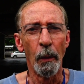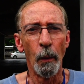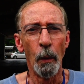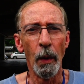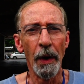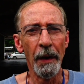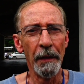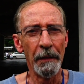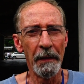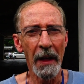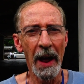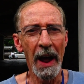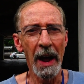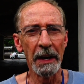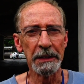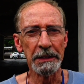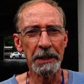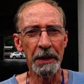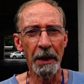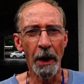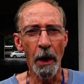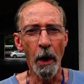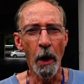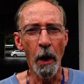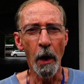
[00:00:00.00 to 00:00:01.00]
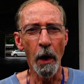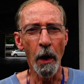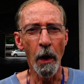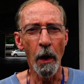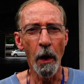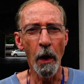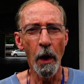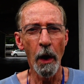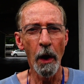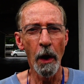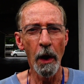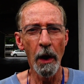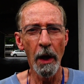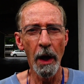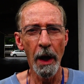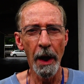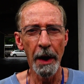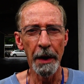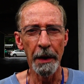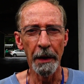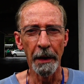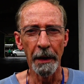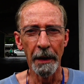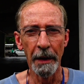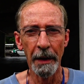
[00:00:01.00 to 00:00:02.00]
1000 RR
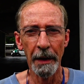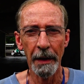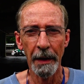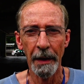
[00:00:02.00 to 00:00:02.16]
Honda.